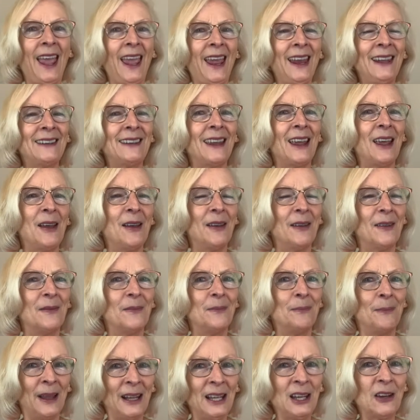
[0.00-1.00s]
and
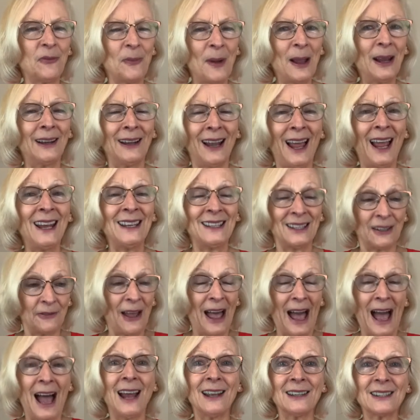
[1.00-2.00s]
many of my clients
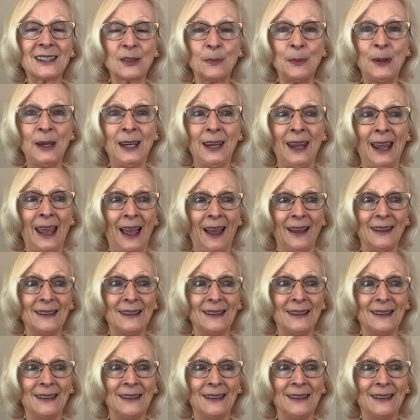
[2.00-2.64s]
have asked me,